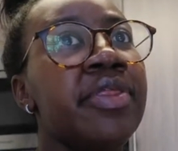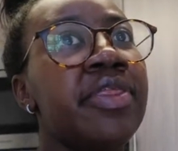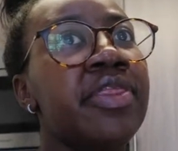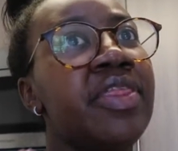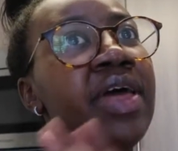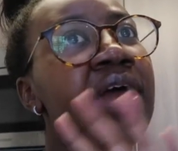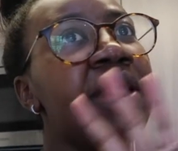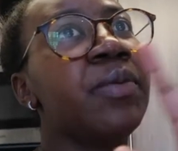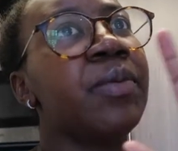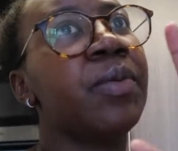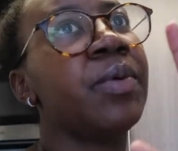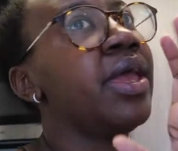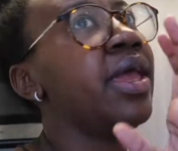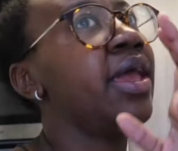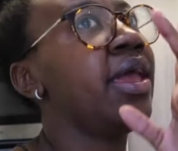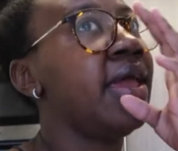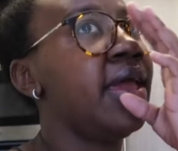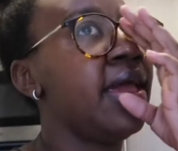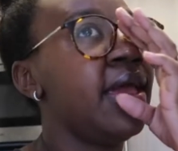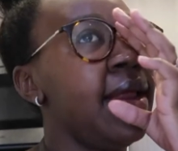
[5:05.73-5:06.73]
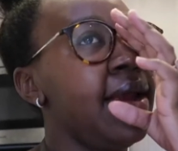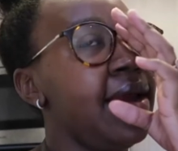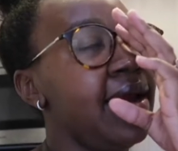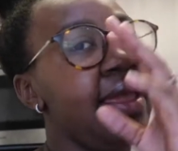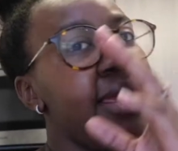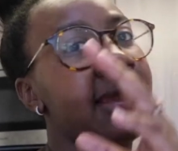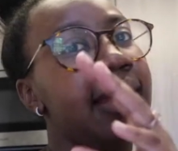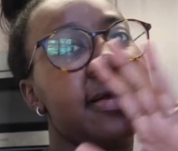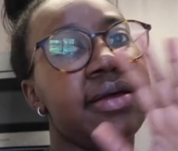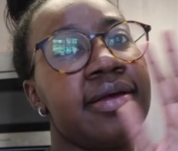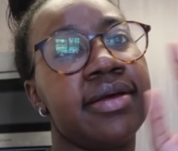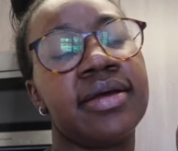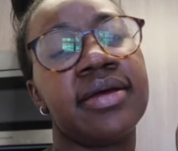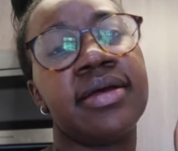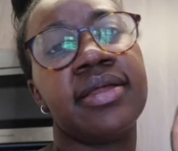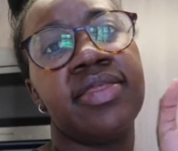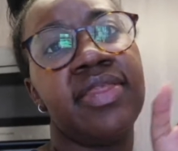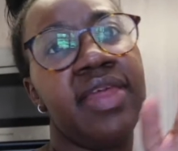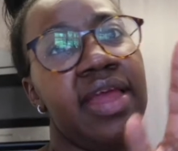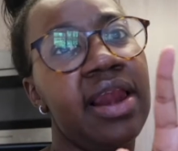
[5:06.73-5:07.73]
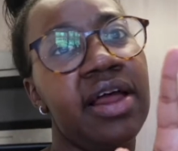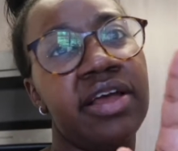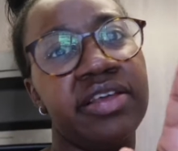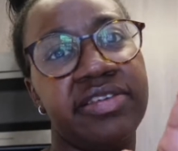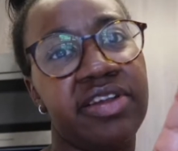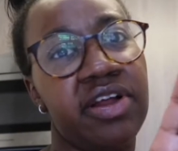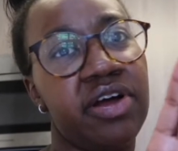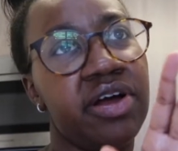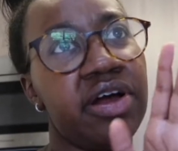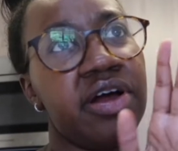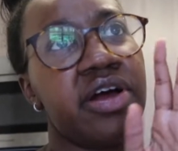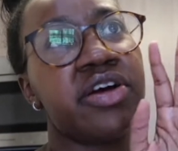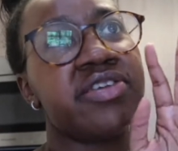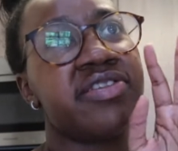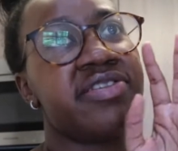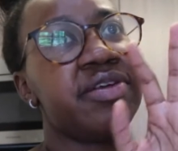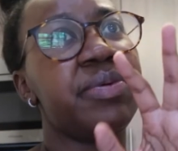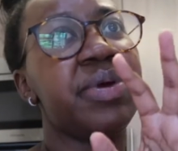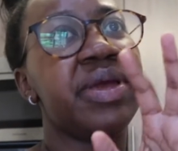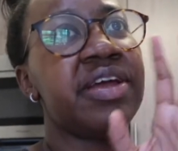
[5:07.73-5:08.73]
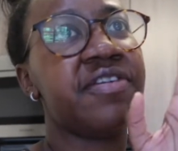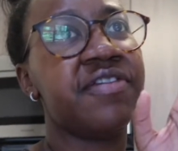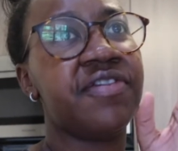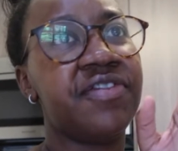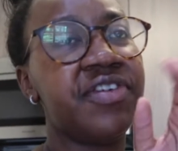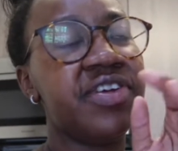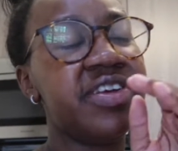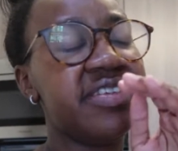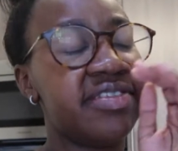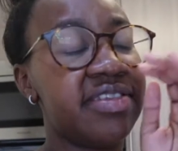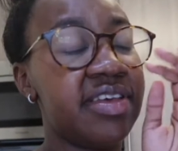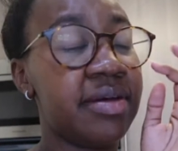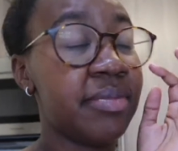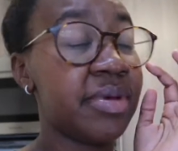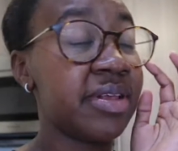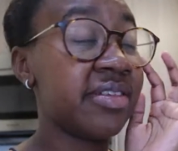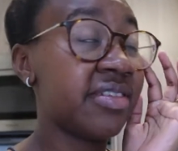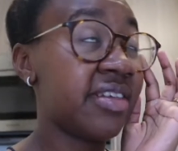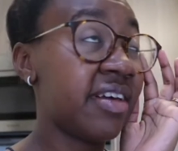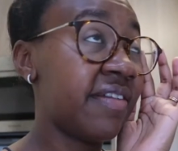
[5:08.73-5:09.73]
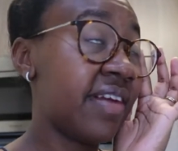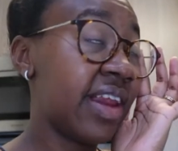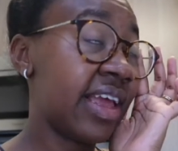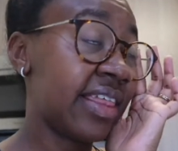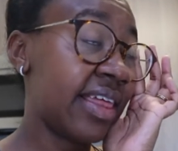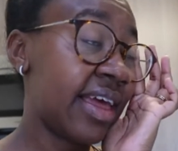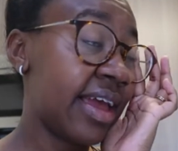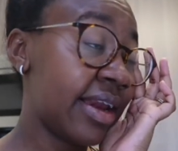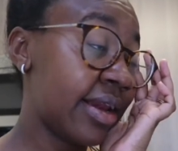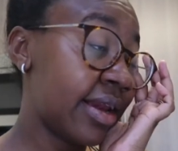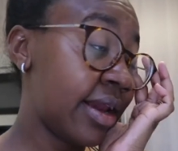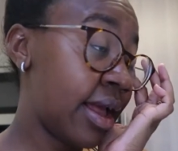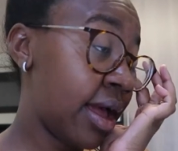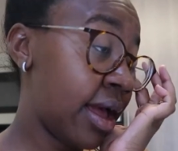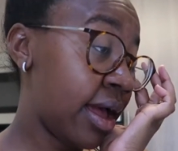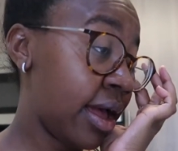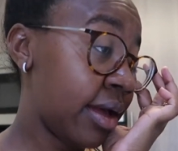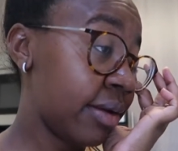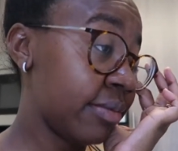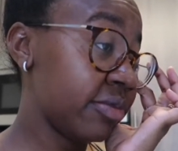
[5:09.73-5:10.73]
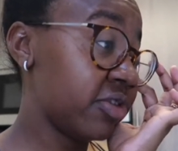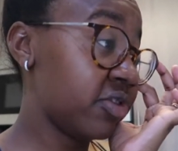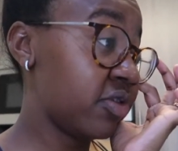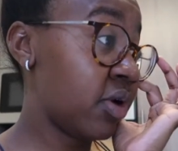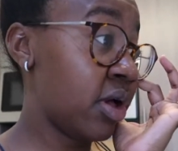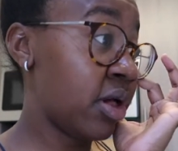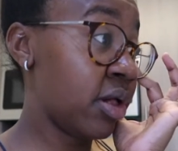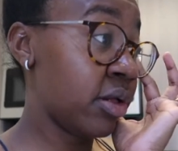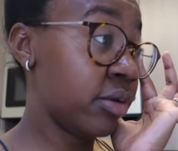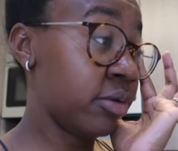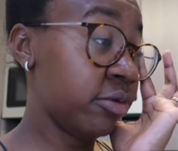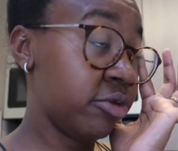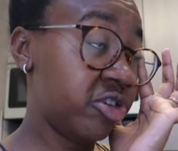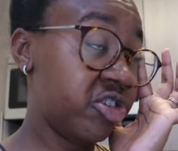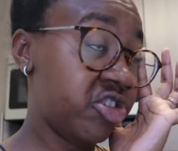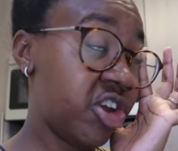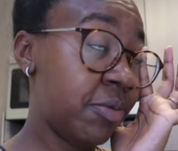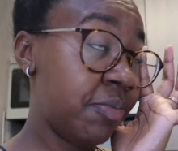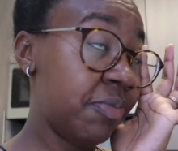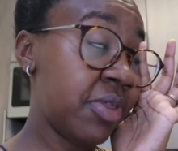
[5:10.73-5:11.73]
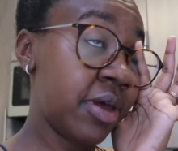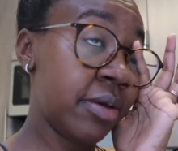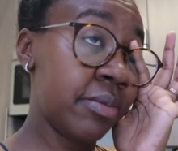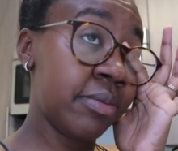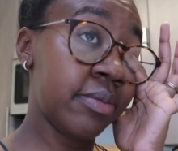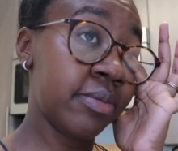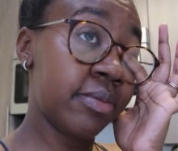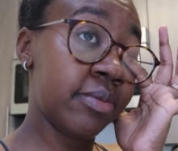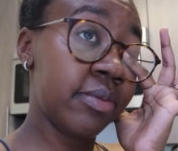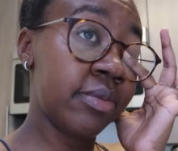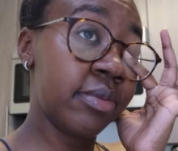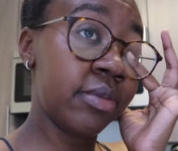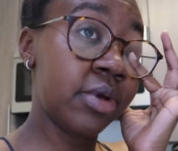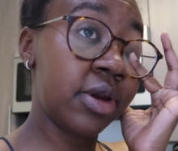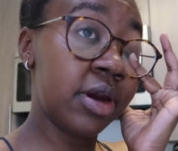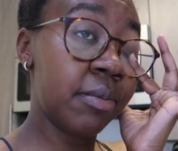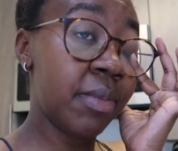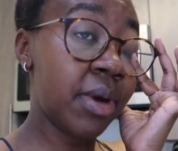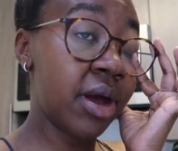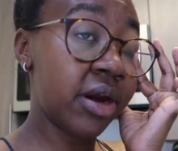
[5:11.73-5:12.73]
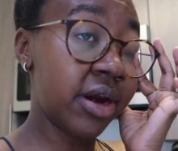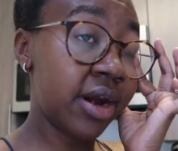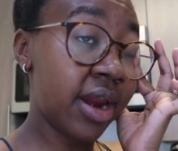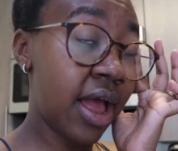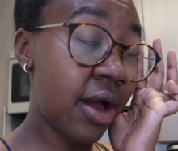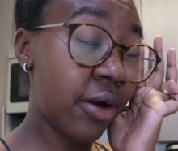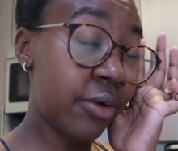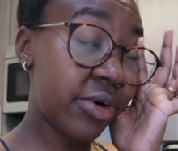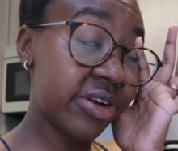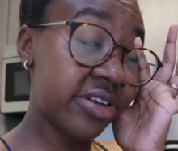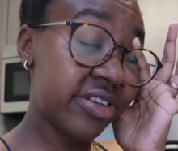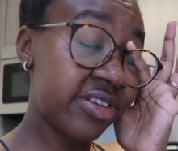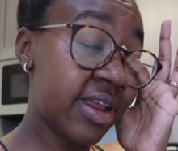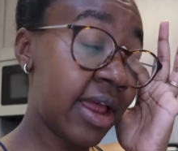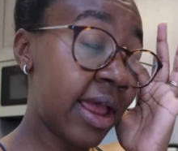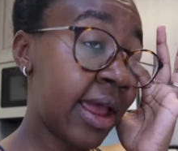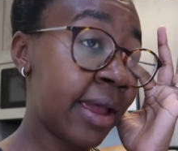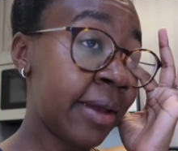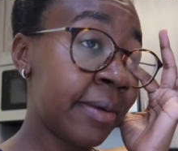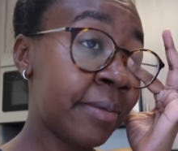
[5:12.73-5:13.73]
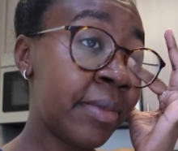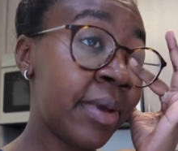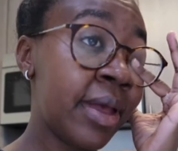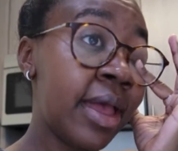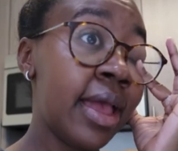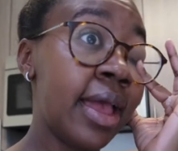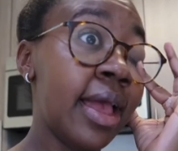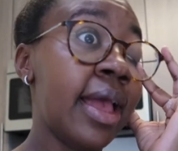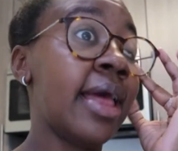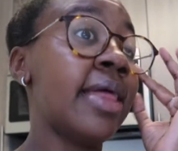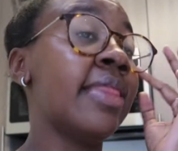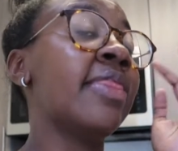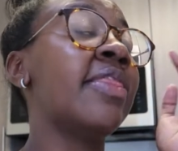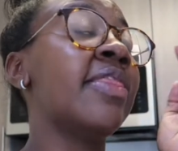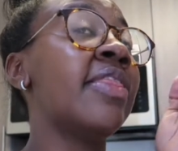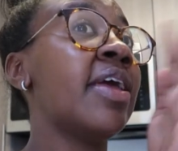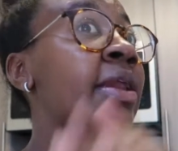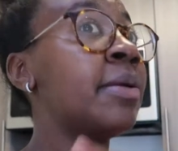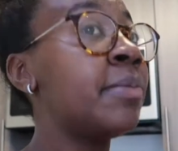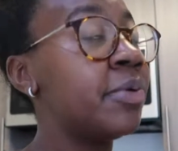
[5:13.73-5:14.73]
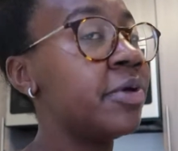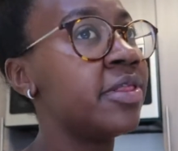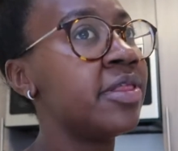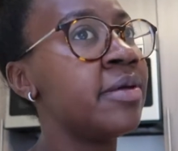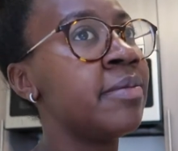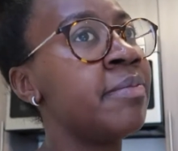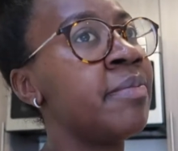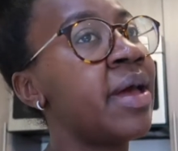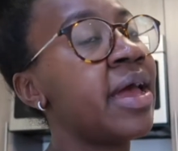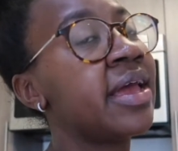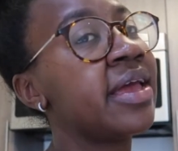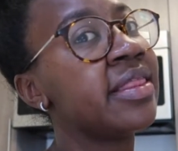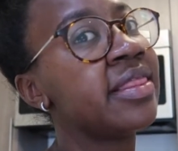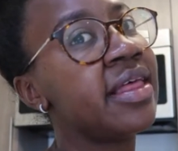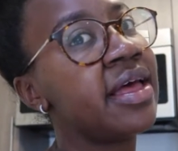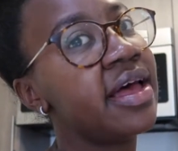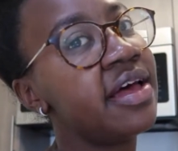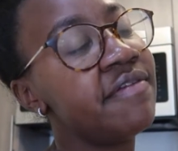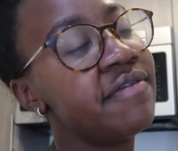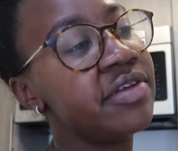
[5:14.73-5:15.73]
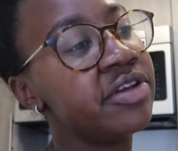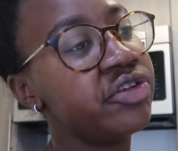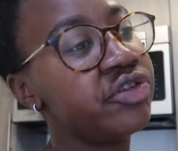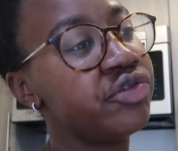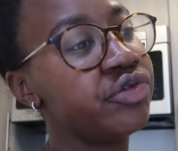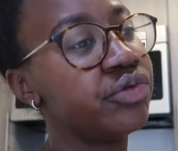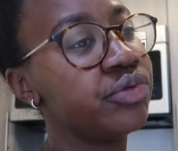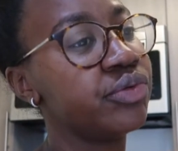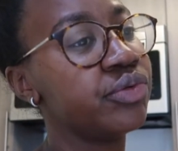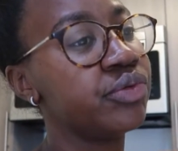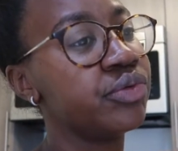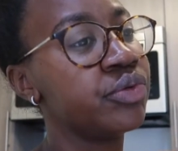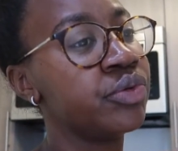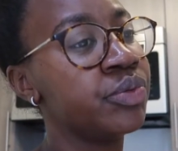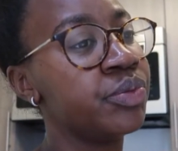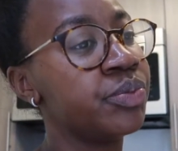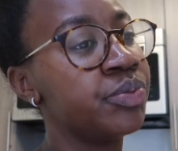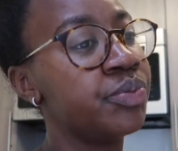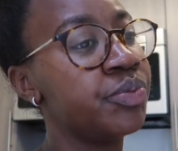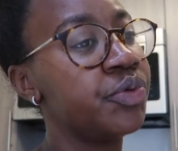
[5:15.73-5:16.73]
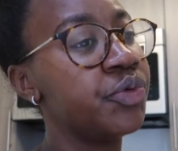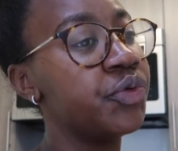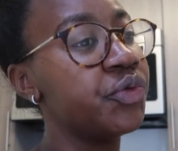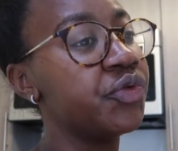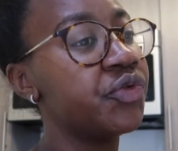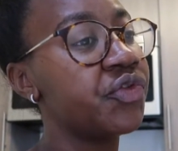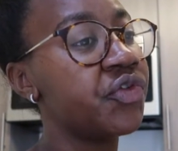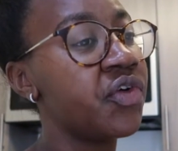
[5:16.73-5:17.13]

That way, like, they last longer because then we can freeze them and stuff like that. So I'll shape them in about an hour's time and then put them back in the oven to proof,